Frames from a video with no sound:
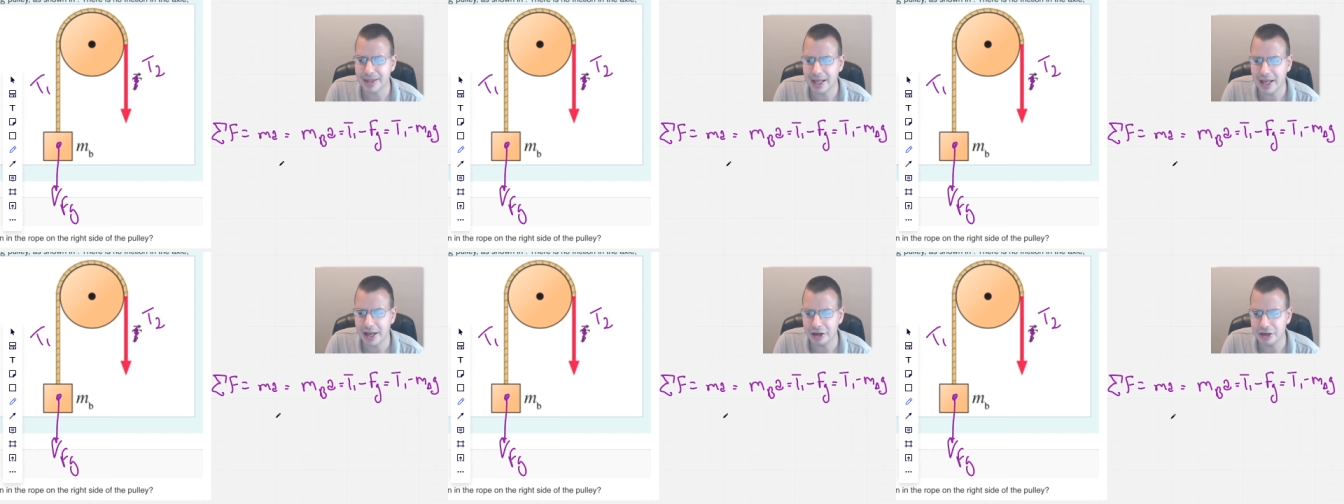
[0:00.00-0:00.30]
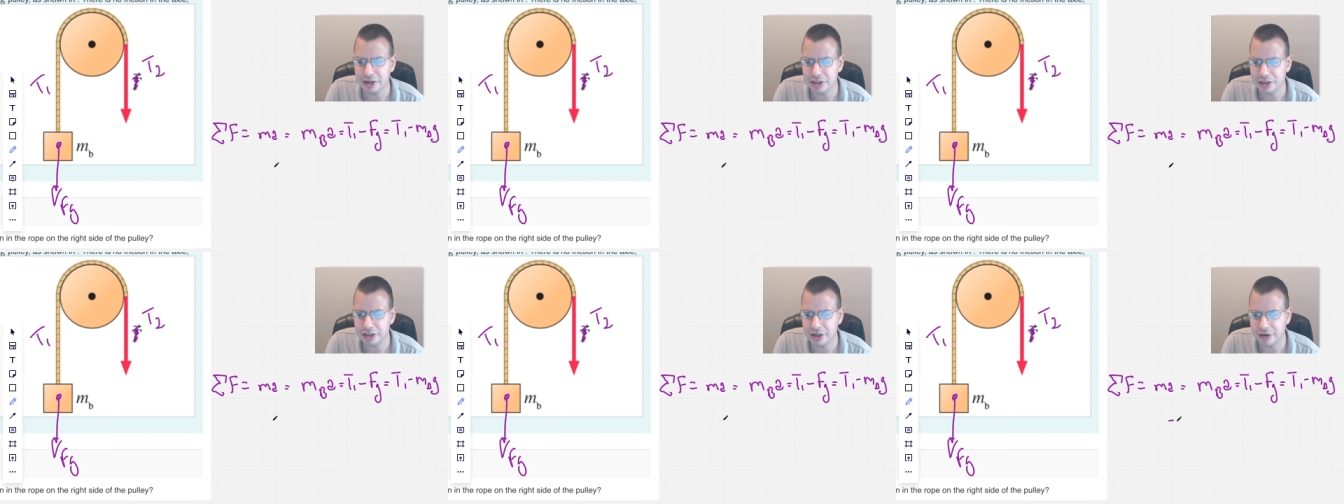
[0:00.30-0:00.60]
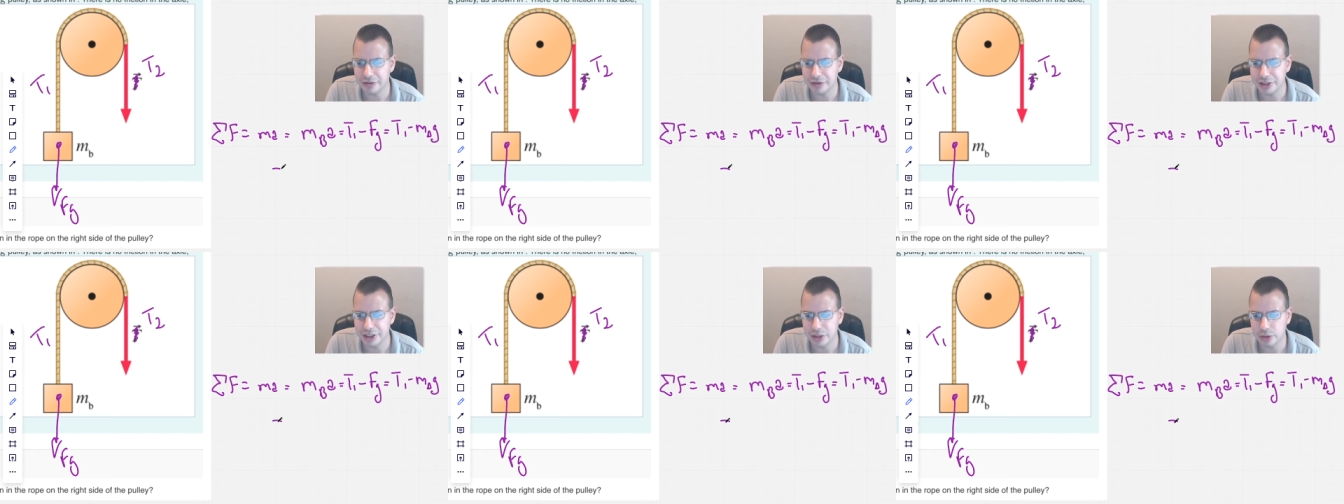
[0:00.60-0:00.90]
I'm going to solve
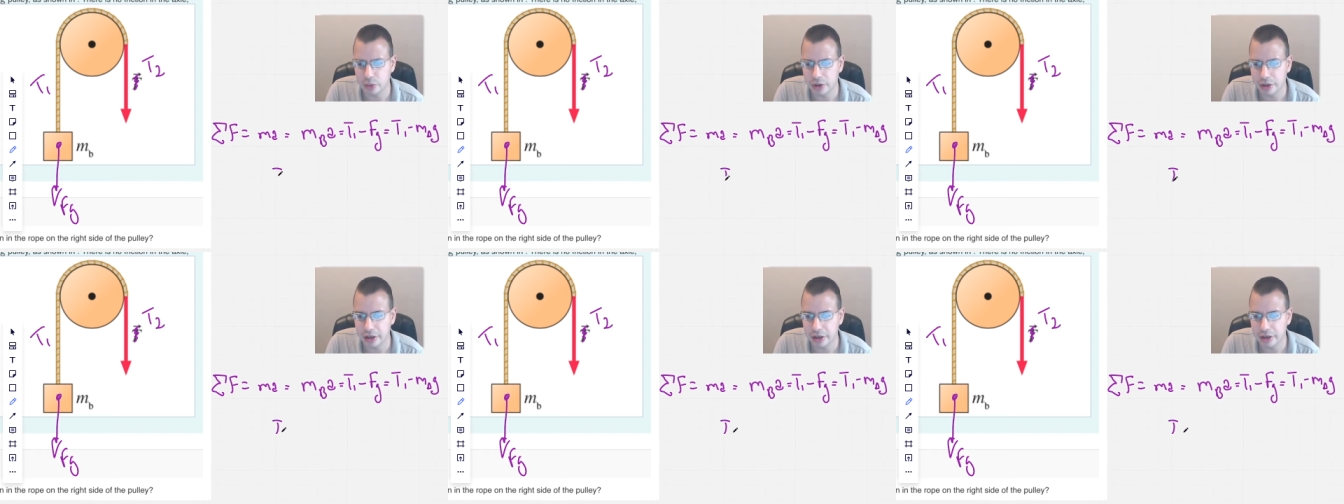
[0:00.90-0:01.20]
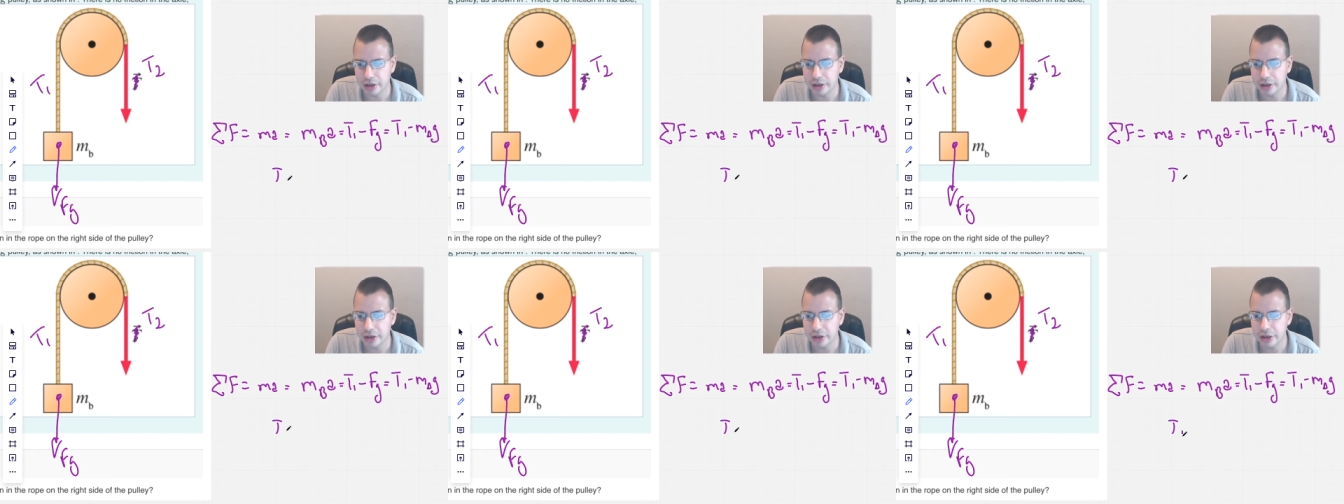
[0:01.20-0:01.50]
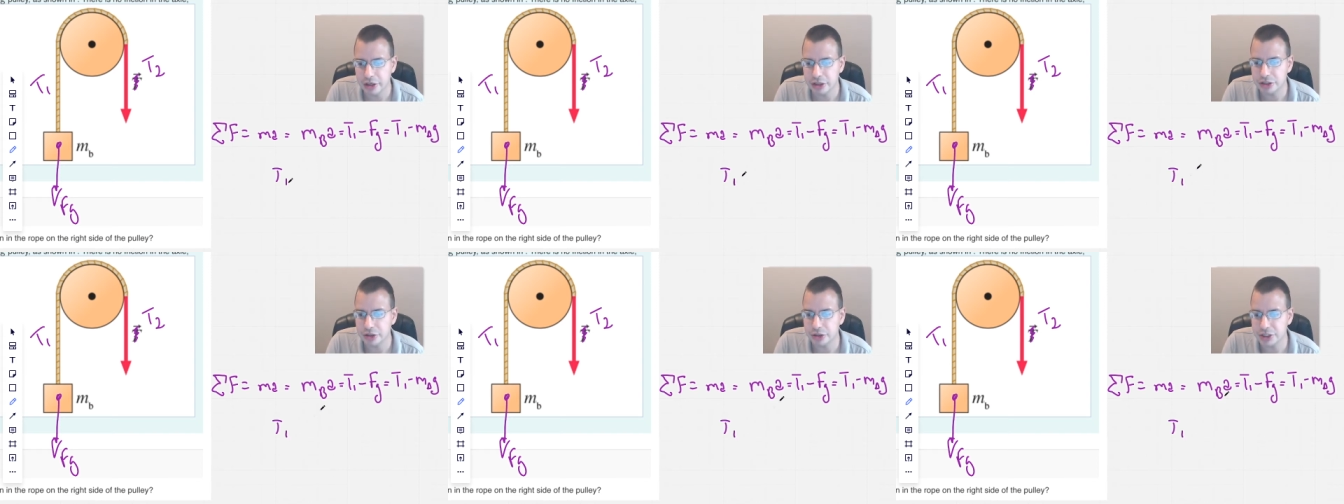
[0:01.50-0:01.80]
for T1.
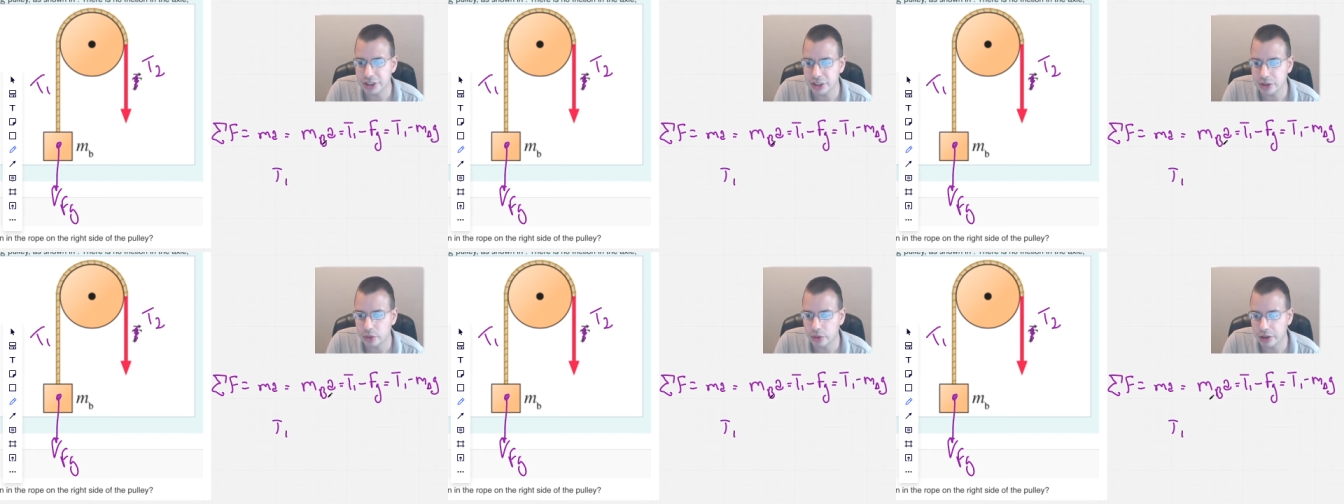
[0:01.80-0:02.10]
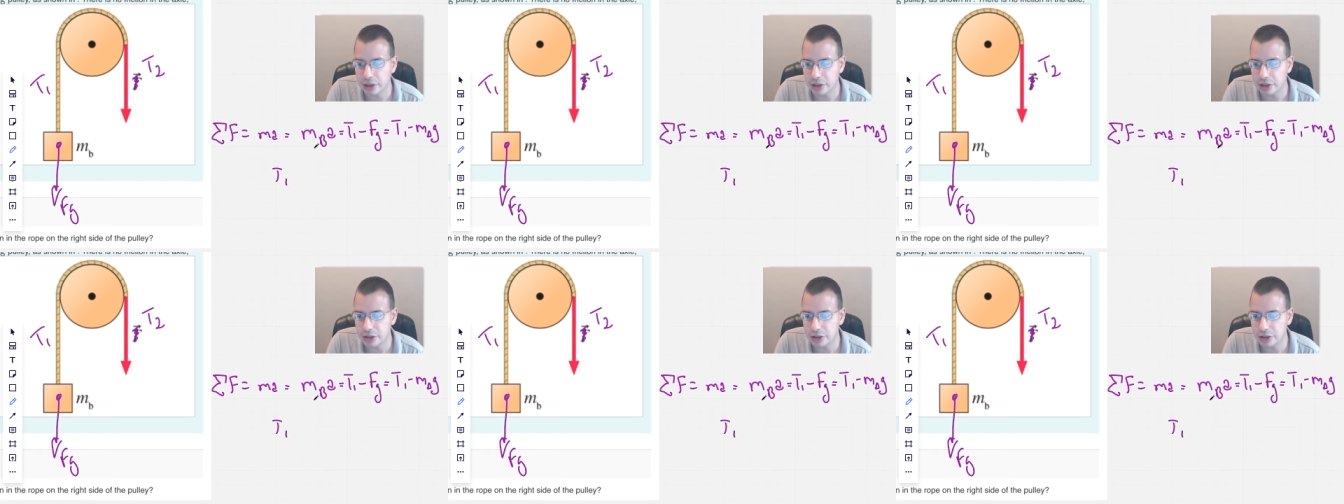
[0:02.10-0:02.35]
So T1,